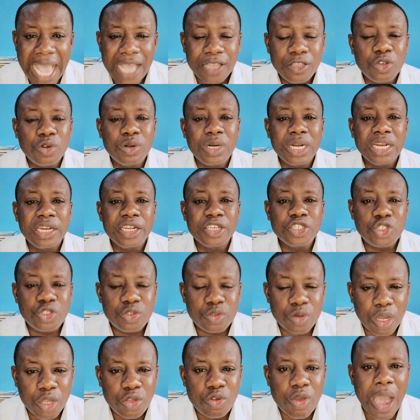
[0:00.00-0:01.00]
Are you really
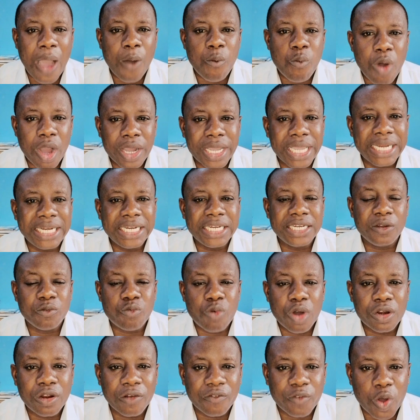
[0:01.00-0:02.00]
sure you are walking in
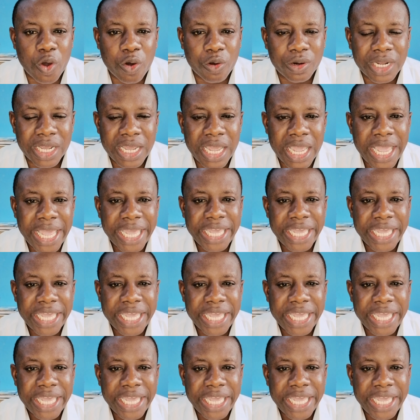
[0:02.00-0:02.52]
the Word of God?